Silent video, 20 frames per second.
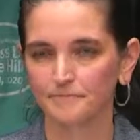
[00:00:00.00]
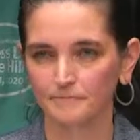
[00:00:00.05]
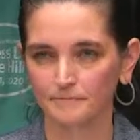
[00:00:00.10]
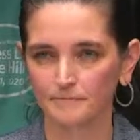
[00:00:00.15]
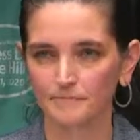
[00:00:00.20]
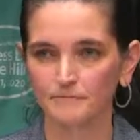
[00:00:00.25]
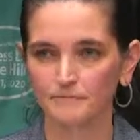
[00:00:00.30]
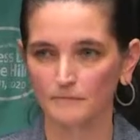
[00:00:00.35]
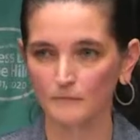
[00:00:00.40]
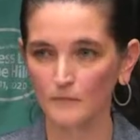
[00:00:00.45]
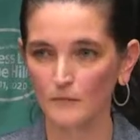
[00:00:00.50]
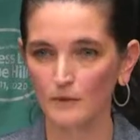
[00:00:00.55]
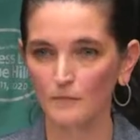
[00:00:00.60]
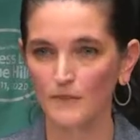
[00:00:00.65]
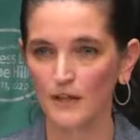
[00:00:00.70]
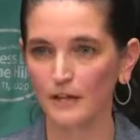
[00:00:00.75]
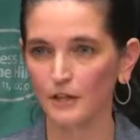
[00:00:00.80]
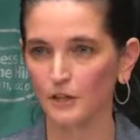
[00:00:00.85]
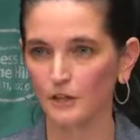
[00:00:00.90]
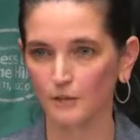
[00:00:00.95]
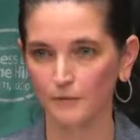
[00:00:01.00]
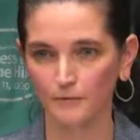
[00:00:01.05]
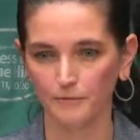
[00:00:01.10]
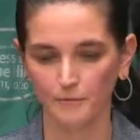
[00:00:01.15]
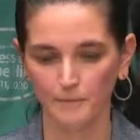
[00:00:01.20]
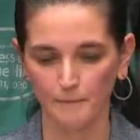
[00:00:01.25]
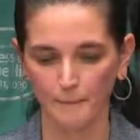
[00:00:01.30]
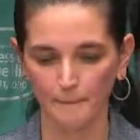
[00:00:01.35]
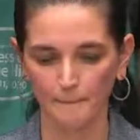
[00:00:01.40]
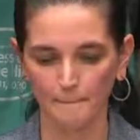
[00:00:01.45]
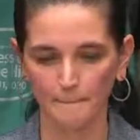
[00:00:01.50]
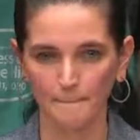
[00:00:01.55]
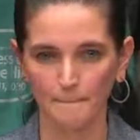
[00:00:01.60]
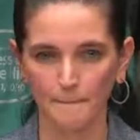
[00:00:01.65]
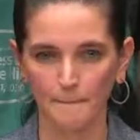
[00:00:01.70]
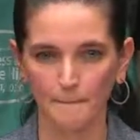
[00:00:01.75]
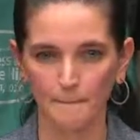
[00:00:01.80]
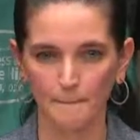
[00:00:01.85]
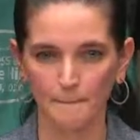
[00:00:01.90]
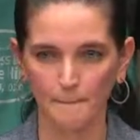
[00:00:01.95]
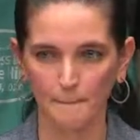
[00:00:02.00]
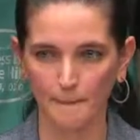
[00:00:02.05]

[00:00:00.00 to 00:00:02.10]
Okay. Thank you. Thank you, Chair Liebman.